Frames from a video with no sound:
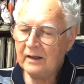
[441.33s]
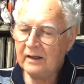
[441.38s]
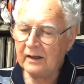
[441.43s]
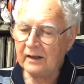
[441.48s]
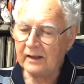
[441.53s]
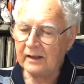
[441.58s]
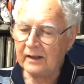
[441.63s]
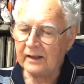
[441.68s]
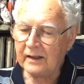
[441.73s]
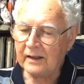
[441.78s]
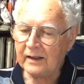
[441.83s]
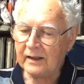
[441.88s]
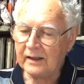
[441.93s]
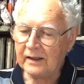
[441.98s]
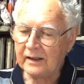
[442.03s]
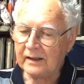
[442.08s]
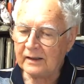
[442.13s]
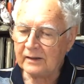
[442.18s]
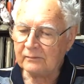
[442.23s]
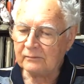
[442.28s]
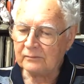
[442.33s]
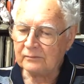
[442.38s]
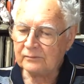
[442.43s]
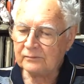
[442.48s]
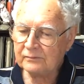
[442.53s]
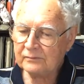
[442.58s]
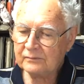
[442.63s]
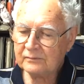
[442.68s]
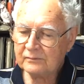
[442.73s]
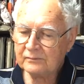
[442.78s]
I
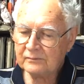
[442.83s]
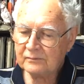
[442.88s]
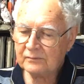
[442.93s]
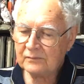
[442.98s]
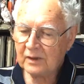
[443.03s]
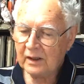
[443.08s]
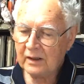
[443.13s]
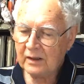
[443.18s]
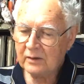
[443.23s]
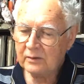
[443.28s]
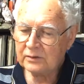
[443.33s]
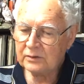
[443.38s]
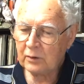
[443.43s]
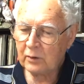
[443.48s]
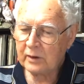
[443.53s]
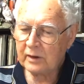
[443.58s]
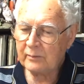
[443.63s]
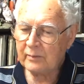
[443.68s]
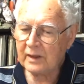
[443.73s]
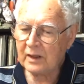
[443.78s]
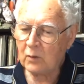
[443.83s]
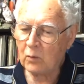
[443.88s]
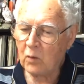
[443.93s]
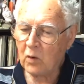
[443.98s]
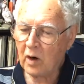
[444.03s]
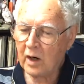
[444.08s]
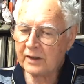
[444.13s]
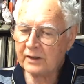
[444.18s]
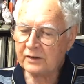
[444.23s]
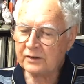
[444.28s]
was talking about
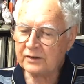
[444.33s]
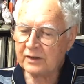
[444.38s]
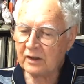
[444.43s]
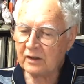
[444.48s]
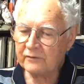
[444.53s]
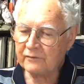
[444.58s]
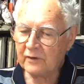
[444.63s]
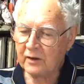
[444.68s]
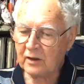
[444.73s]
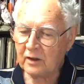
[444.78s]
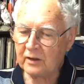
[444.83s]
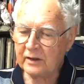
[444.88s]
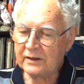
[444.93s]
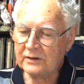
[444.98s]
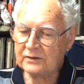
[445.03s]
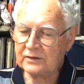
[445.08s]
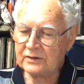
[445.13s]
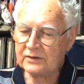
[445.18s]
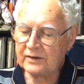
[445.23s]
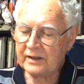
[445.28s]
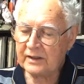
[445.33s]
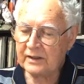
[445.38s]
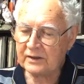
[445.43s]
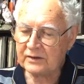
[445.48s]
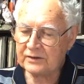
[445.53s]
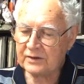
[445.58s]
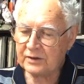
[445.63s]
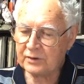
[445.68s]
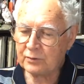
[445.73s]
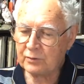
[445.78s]
wide and telephoto lenses need
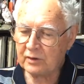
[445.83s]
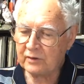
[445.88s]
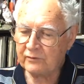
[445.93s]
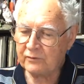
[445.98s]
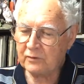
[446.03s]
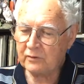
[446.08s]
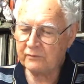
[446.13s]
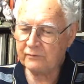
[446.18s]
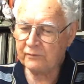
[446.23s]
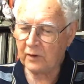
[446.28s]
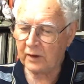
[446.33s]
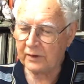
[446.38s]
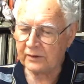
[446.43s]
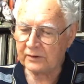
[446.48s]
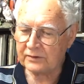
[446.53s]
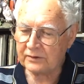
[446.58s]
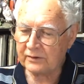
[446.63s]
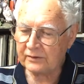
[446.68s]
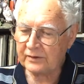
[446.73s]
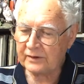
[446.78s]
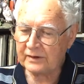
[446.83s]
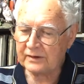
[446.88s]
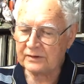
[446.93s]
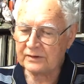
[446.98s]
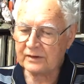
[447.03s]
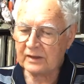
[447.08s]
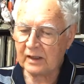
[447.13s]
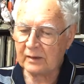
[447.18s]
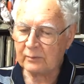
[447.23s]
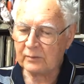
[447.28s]
accessory viewfinders on
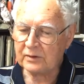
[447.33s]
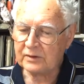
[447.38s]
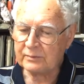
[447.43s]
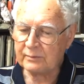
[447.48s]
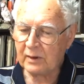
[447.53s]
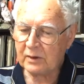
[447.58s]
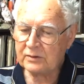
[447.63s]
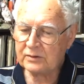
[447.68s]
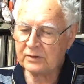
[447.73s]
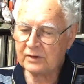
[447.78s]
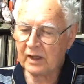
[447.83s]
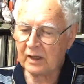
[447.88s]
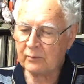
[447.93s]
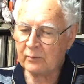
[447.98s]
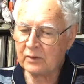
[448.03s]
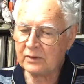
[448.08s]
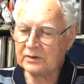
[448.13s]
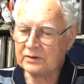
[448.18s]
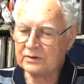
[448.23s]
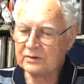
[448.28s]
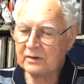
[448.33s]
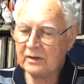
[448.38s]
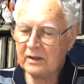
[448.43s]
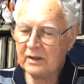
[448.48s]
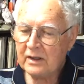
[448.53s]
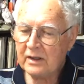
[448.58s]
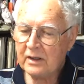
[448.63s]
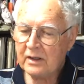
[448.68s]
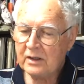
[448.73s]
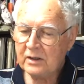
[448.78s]
these cameras. Most cameras
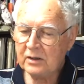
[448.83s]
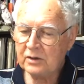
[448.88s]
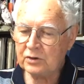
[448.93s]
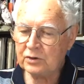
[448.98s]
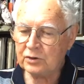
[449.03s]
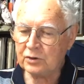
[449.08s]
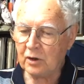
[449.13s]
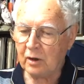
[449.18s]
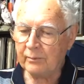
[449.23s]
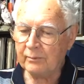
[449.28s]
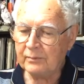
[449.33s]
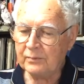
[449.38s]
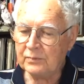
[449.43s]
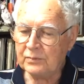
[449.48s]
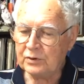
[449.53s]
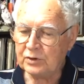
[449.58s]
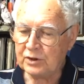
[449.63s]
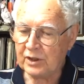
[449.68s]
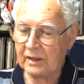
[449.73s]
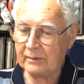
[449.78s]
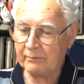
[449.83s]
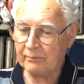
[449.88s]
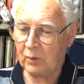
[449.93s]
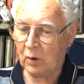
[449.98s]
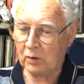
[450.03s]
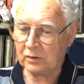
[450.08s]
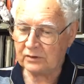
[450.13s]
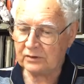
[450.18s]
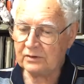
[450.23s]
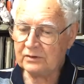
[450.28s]
shop junk
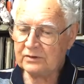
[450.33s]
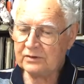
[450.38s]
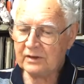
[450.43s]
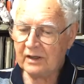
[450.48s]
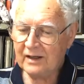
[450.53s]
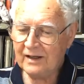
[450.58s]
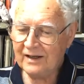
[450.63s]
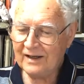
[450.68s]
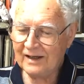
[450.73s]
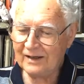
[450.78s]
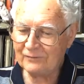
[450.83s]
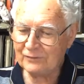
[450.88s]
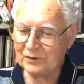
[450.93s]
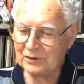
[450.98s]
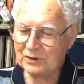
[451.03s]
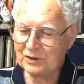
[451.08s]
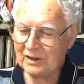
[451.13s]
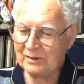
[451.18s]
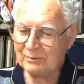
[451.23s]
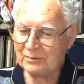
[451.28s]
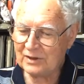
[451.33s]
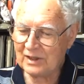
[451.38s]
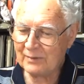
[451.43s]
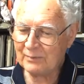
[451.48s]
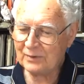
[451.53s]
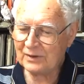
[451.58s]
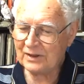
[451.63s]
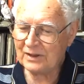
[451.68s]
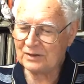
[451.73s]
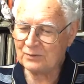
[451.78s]
boxes have the cheap
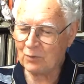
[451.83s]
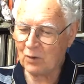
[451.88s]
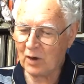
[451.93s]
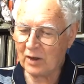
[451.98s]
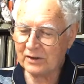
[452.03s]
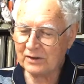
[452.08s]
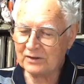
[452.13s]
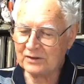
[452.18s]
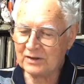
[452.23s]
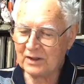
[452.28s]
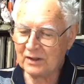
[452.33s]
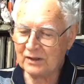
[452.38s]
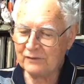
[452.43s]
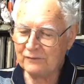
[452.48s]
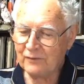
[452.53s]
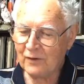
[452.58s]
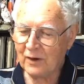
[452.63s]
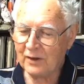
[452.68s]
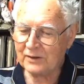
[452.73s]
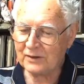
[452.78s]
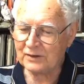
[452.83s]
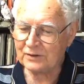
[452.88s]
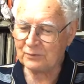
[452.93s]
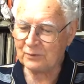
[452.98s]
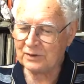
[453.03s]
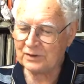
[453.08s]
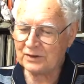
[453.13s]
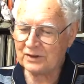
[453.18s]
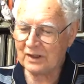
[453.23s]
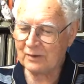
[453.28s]
Japanese wide and telefinders
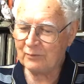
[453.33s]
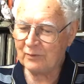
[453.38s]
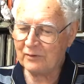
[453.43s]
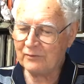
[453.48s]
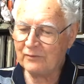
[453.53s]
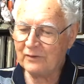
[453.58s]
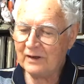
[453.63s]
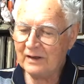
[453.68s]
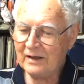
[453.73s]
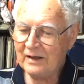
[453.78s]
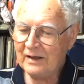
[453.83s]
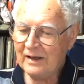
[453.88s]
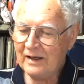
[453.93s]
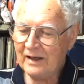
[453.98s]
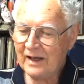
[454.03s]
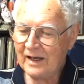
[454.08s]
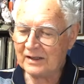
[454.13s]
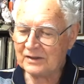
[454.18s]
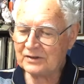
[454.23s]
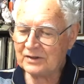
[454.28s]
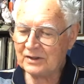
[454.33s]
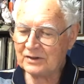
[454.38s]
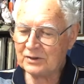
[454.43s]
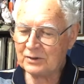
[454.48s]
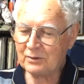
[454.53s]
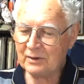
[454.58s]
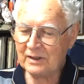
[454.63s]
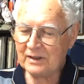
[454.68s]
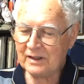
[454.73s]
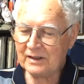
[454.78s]
which come with
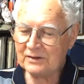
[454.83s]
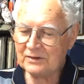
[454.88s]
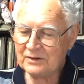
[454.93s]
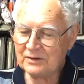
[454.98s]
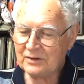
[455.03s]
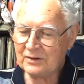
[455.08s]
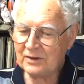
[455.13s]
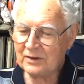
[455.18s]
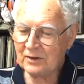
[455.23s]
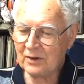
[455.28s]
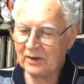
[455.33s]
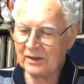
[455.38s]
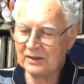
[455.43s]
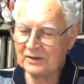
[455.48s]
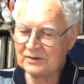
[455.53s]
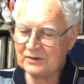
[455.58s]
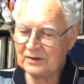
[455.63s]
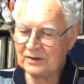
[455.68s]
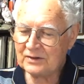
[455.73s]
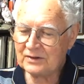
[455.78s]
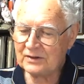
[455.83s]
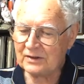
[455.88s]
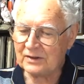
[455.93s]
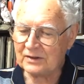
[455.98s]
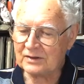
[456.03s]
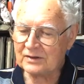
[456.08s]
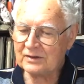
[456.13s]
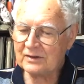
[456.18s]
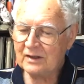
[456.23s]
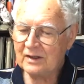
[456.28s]
accessory lenses in the
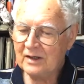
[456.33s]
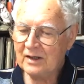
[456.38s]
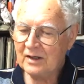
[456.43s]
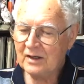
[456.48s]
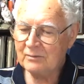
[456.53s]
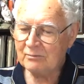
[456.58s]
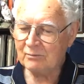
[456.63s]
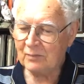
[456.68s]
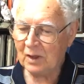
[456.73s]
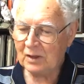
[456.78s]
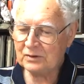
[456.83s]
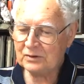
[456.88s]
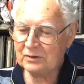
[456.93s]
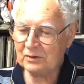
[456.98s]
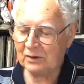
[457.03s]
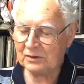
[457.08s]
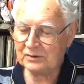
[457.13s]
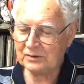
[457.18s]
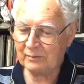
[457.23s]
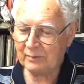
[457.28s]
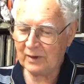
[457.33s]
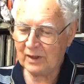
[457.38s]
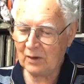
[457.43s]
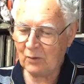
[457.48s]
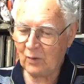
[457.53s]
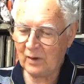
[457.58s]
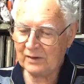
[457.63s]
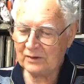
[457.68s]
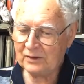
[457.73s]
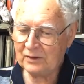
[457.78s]
1960s. Most cost
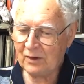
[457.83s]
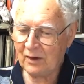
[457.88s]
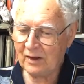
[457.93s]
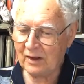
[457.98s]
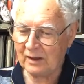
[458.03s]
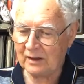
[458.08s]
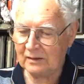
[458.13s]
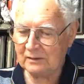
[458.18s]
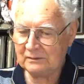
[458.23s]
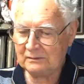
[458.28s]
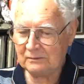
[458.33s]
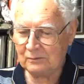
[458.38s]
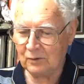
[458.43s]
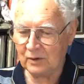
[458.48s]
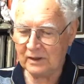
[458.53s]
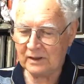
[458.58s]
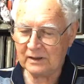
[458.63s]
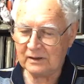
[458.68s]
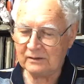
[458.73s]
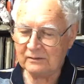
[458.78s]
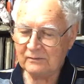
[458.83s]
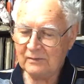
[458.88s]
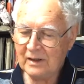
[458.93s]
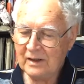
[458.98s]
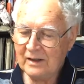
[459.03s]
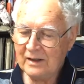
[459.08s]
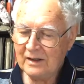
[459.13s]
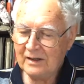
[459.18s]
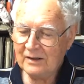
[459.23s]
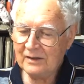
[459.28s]
about $1. Wow.
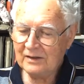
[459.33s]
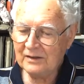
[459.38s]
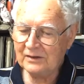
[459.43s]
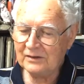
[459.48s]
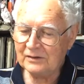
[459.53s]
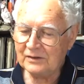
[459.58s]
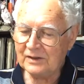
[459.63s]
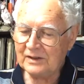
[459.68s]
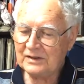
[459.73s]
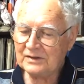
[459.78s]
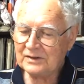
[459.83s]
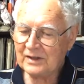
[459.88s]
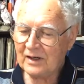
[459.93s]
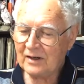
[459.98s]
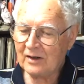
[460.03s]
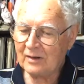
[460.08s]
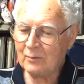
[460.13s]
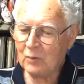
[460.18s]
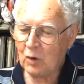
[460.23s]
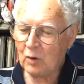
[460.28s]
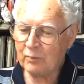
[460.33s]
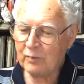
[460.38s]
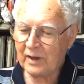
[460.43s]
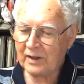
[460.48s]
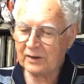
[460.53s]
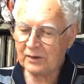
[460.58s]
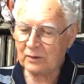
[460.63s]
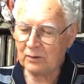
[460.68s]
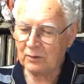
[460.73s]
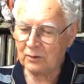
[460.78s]
These are a more
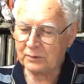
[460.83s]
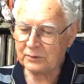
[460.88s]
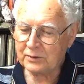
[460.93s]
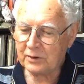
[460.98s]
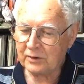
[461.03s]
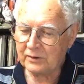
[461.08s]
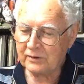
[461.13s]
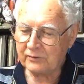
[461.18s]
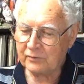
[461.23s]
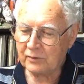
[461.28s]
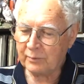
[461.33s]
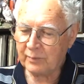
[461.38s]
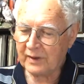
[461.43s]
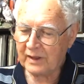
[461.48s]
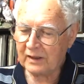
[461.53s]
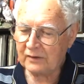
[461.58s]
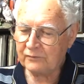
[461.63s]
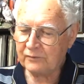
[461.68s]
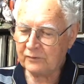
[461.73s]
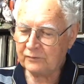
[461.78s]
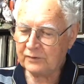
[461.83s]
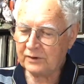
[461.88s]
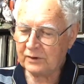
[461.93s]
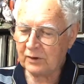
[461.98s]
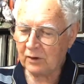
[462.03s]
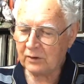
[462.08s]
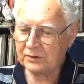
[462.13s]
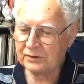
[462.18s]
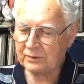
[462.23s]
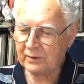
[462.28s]
practical alternative to paying
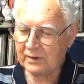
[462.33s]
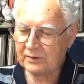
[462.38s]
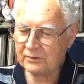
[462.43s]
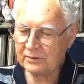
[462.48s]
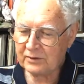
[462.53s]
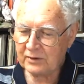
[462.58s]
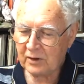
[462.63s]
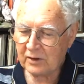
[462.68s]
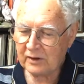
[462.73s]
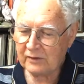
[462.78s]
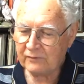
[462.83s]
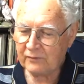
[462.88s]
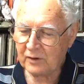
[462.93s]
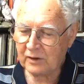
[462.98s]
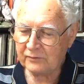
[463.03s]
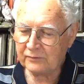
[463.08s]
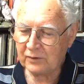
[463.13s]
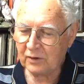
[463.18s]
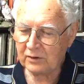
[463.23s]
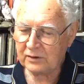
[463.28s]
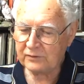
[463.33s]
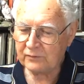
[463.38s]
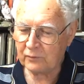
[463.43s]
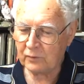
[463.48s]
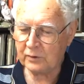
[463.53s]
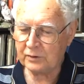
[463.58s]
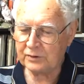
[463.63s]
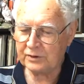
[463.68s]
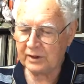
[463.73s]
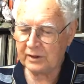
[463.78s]
$50 to $195
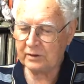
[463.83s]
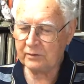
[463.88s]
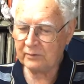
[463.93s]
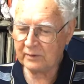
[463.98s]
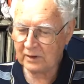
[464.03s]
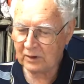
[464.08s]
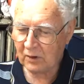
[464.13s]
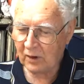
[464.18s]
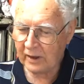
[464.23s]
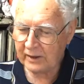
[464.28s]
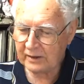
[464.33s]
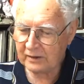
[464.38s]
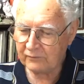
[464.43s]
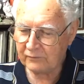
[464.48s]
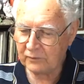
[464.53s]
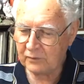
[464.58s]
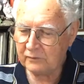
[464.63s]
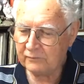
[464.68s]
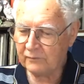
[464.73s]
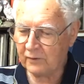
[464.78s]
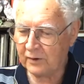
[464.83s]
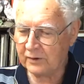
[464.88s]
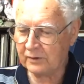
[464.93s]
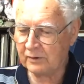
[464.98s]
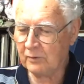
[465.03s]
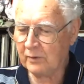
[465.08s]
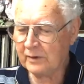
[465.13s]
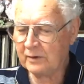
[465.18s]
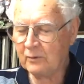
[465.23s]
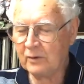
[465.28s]
for a genuine Leica viewfinder.
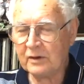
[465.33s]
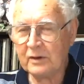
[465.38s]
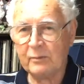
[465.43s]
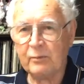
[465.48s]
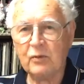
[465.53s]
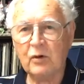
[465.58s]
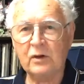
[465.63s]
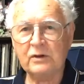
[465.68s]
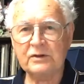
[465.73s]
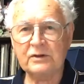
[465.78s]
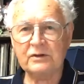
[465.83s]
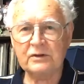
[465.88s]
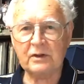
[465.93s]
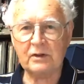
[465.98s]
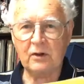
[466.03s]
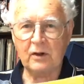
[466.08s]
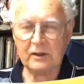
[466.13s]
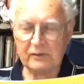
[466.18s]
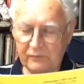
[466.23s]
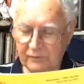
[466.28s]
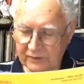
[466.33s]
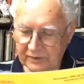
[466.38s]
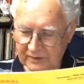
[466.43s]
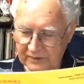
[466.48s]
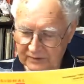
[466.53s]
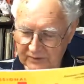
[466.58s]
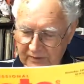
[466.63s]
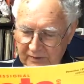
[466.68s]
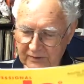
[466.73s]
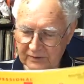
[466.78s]
I wonder what the prices are like for
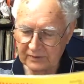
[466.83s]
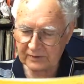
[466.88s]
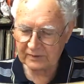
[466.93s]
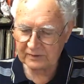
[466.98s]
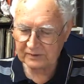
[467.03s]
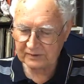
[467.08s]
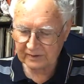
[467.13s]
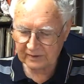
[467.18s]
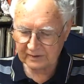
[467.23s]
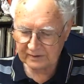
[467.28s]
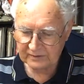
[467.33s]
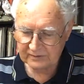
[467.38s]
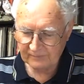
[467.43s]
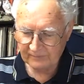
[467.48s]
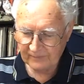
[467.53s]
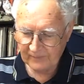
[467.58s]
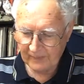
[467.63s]
these things these days.